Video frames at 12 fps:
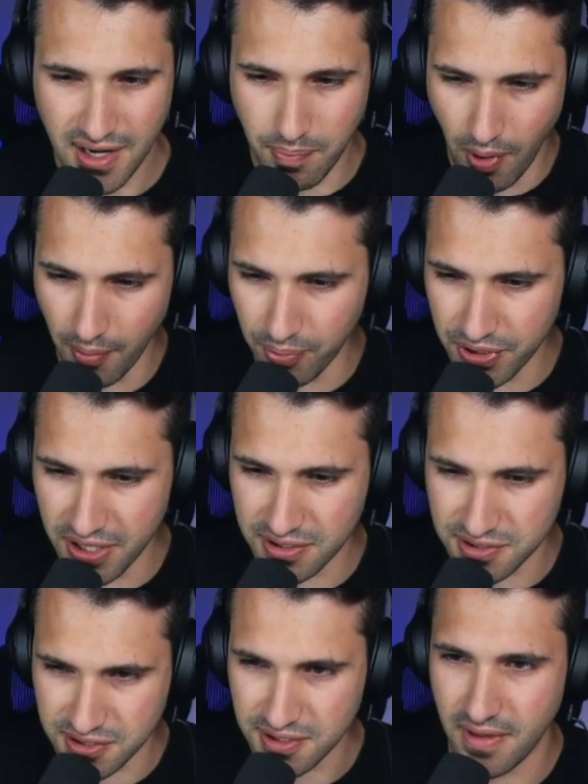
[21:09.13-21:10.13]
It probably
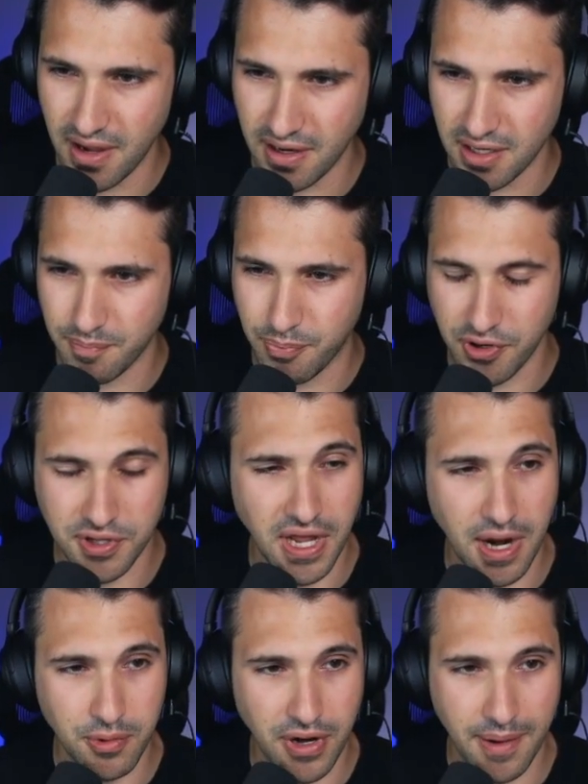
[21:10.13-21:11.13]
is. I'm going to put it in that
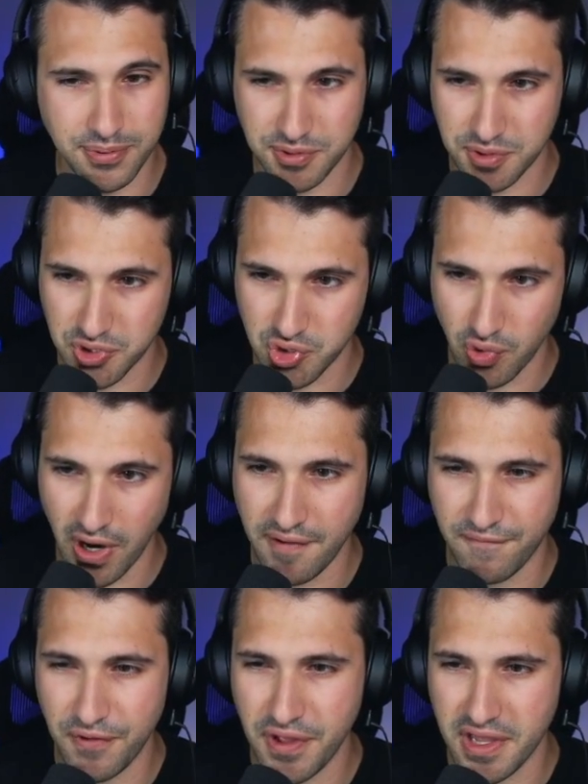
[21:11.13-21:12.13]
I would absolutely destroy. I
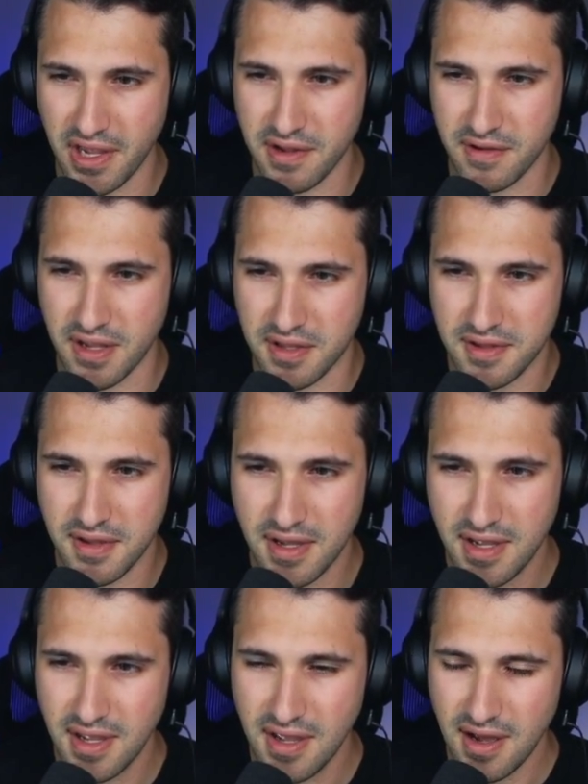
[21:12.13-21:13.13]
feel like
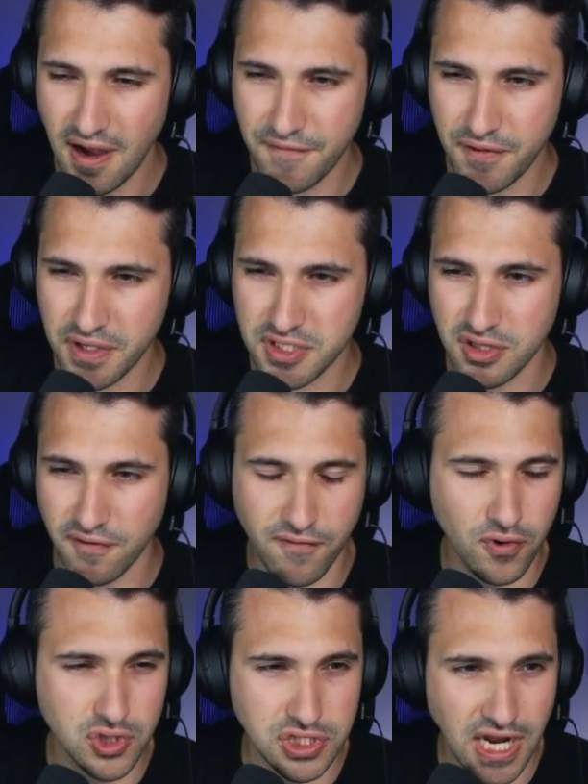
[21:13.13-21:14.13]
it's on the
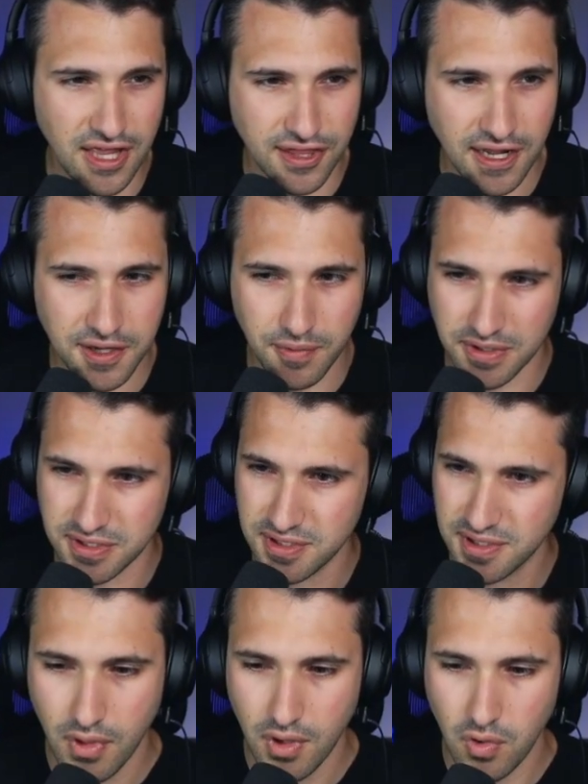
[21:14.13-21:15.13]
verge of death anyways.
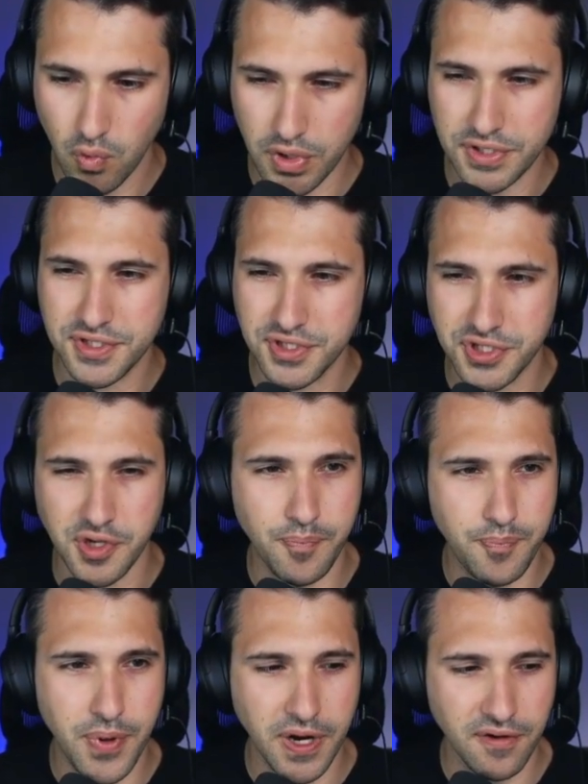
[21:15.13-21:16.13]
Wheezing is just a
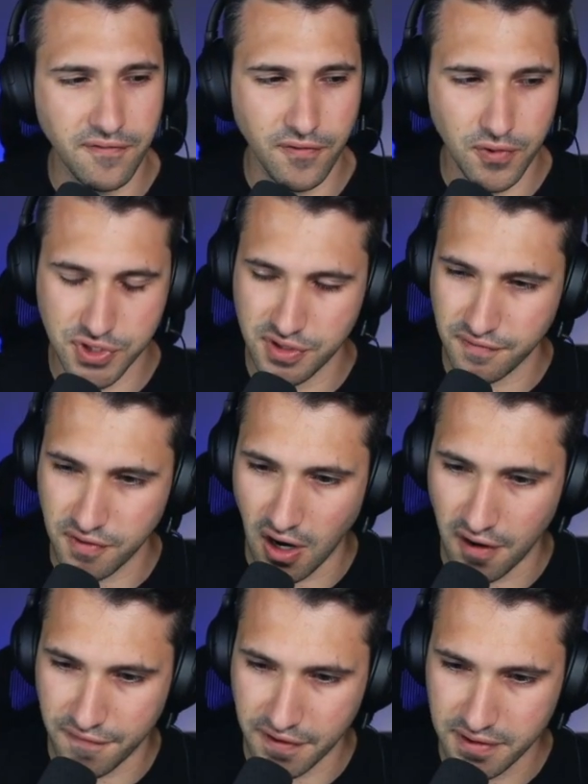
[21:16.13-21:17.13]
bigger version of
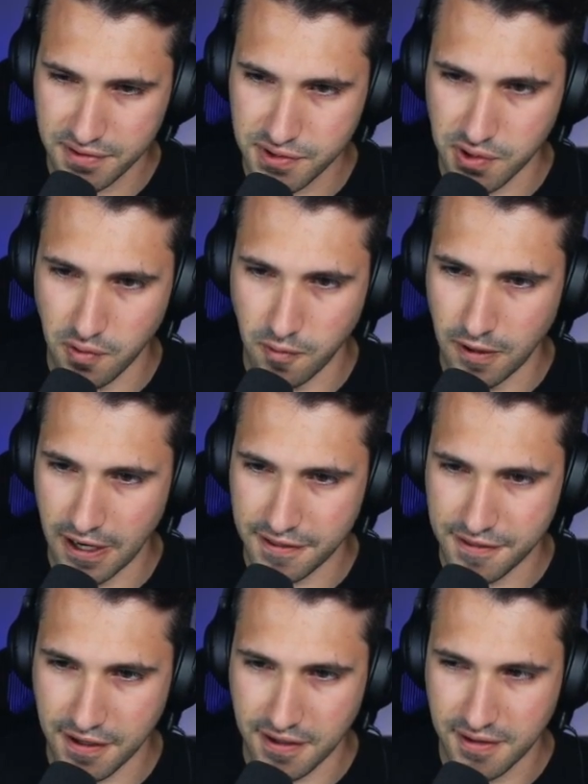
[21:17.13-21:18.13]
coughing. So I
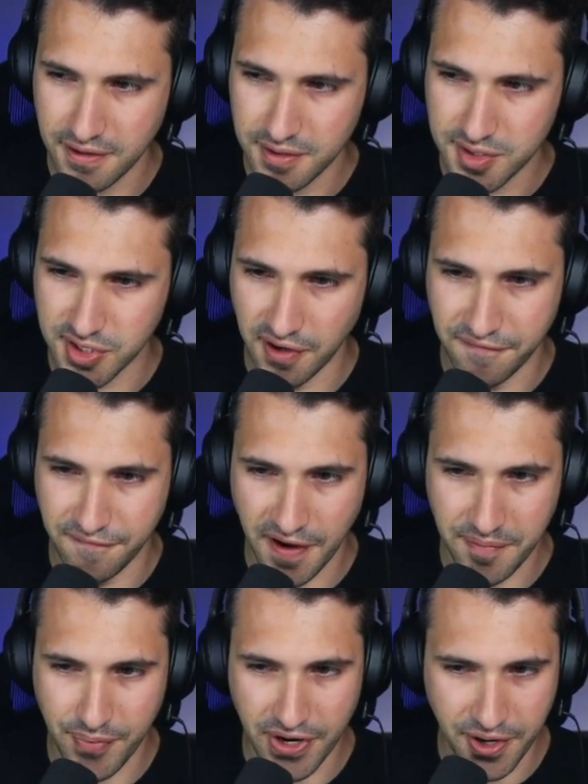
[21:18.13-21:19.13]
think tough
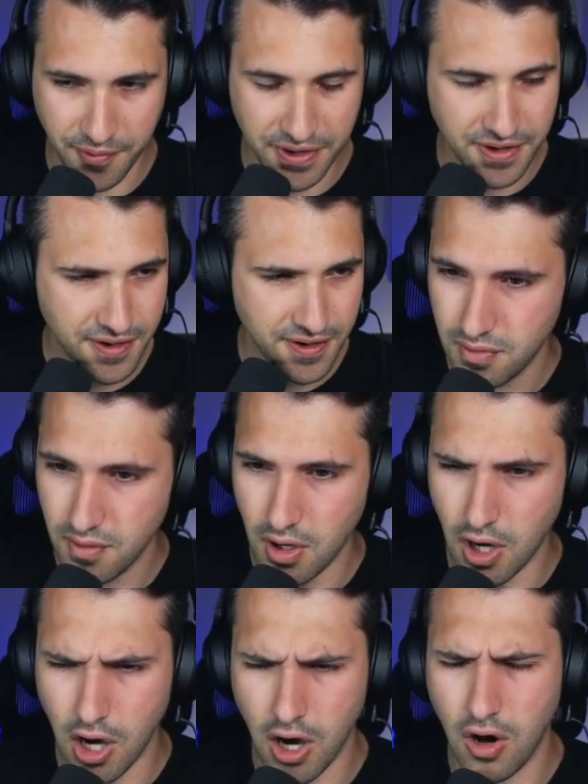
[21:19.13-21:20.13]
fight, but I win.
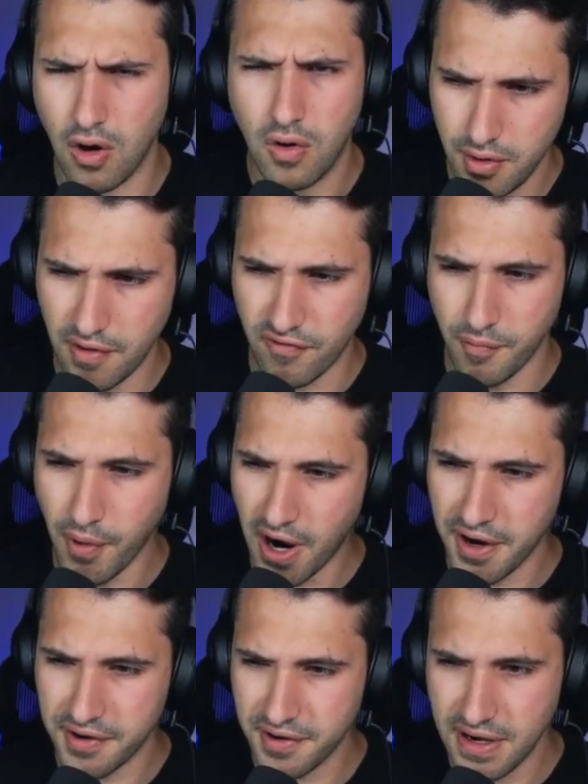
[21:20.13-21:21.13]
Oh, never
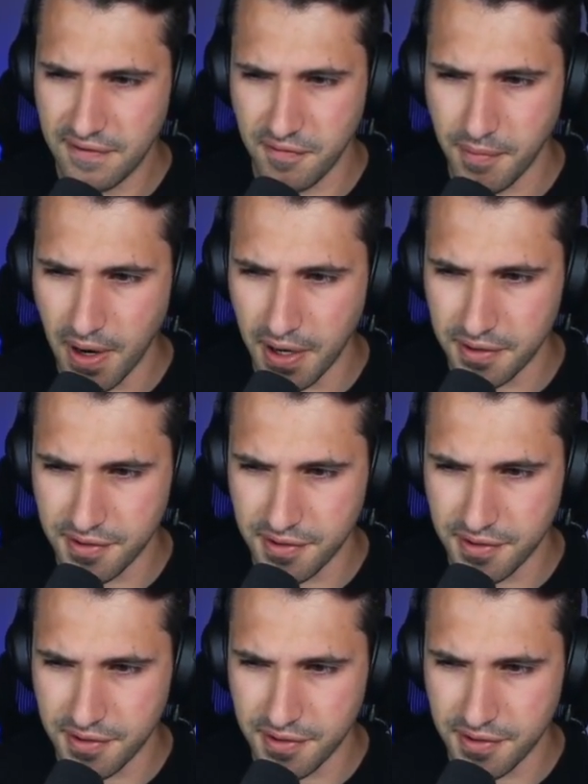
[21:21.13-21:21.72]
mind. Never mind.